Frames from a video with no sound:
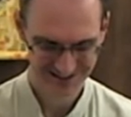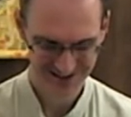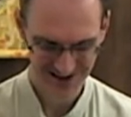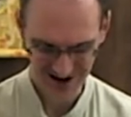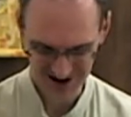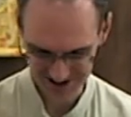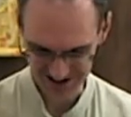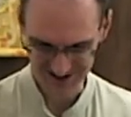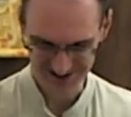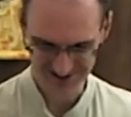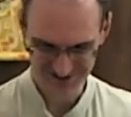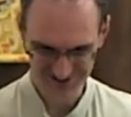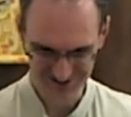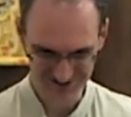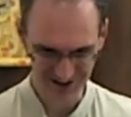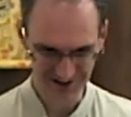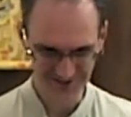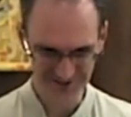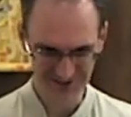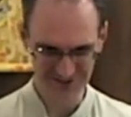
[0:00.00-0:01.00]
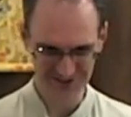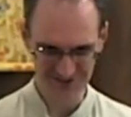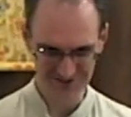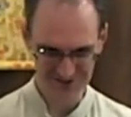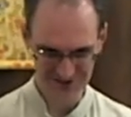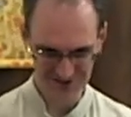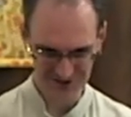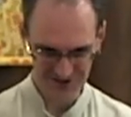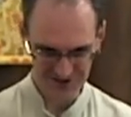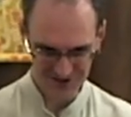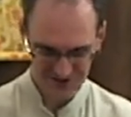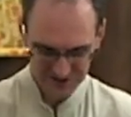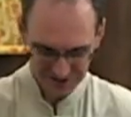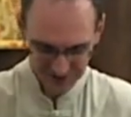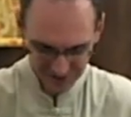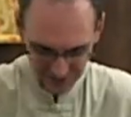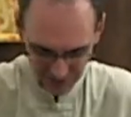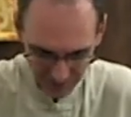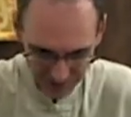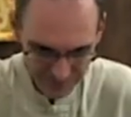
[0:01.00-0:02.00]
Okay, so time for some
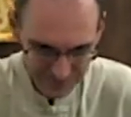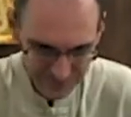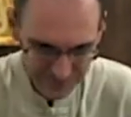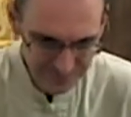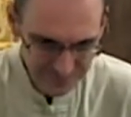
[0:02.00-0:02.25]
stretches, everyone.